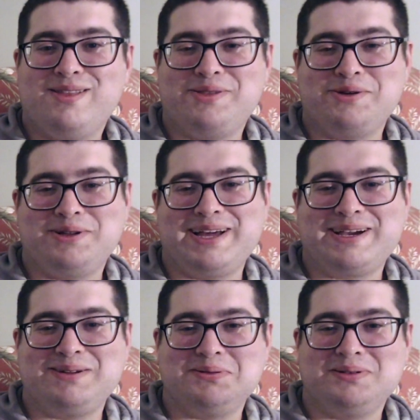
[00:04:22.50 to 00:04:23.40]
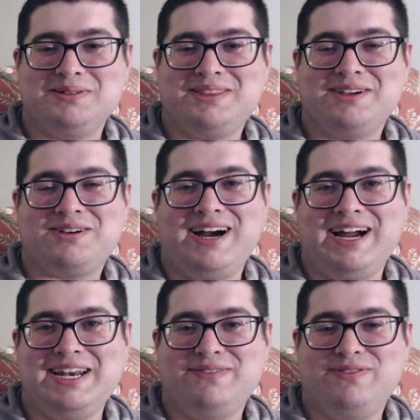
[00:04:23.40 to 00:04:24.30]
They're like they're
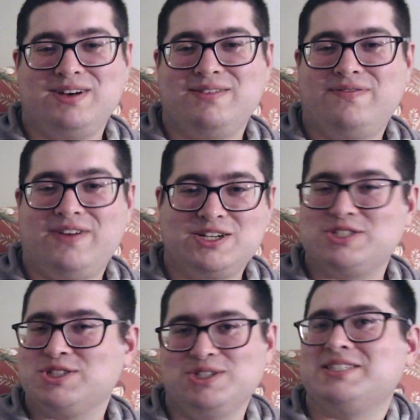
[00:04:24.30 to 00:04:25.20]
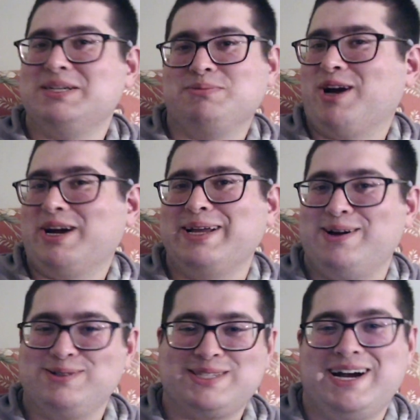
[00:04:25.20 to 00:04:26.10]
kind of a functional team right
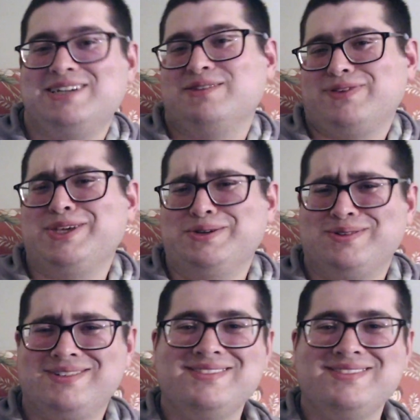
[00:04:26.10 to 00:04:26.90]
now. It's kind of cute.